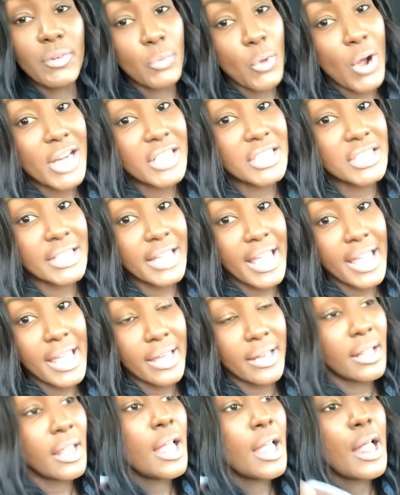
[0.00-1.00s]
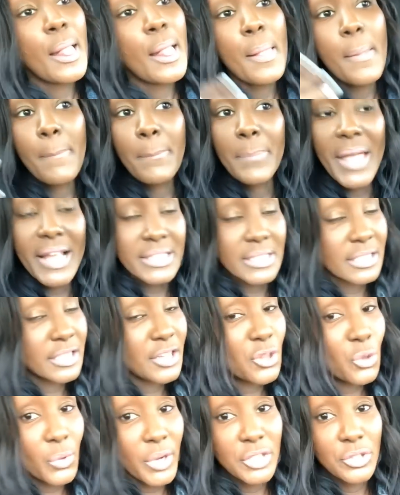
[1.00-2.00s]
watched that, that's
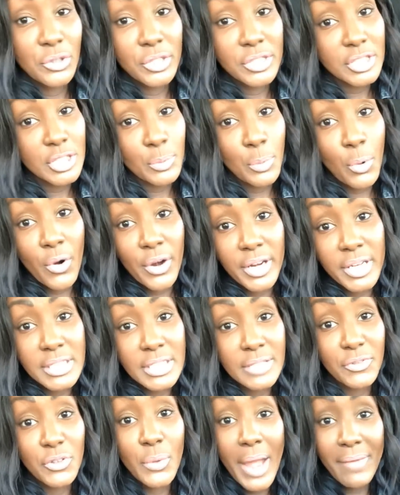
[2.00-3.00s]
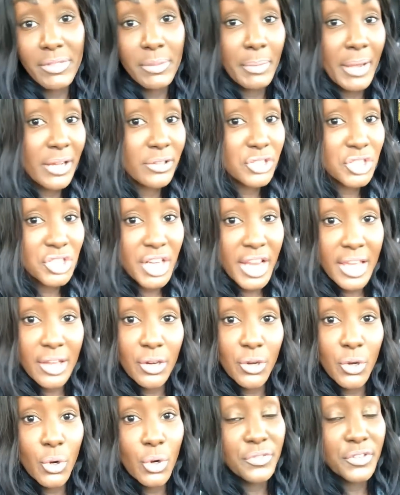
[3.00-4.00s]
another way you can support us. If you have the Bounce
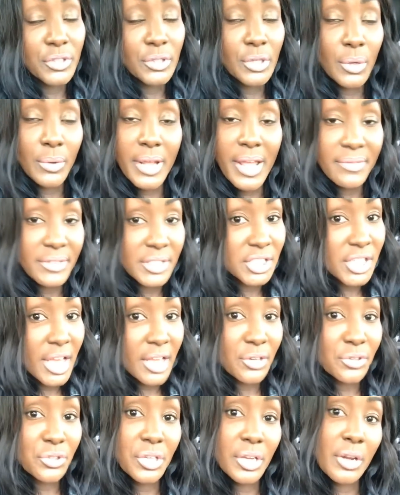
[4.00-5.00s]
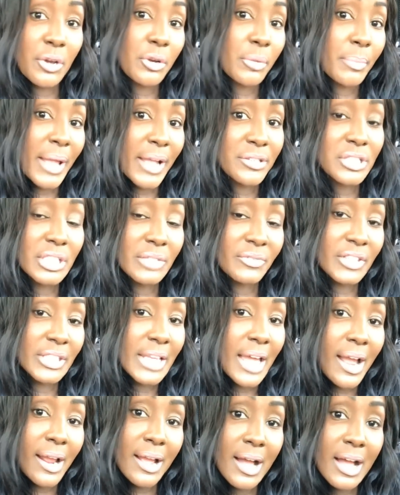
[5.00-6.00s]
channel, or if you don't have the channel, you can go to
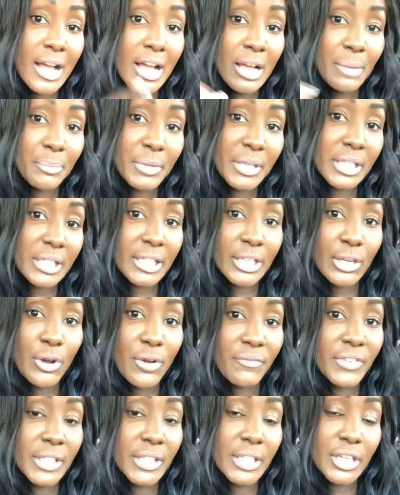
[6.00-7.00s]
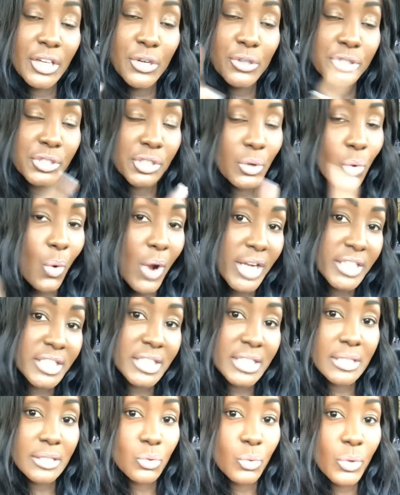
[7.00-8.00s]
bouncetv.com, click on videos. You can watch
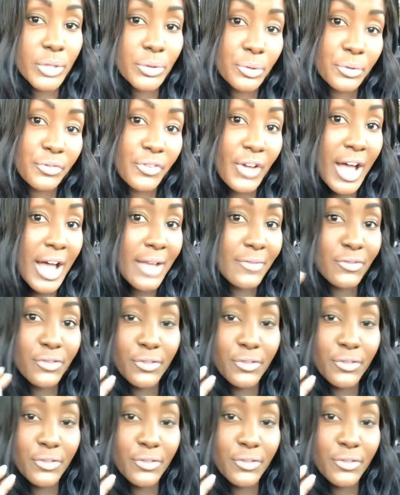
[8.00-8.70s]
seasons 1 through 5 for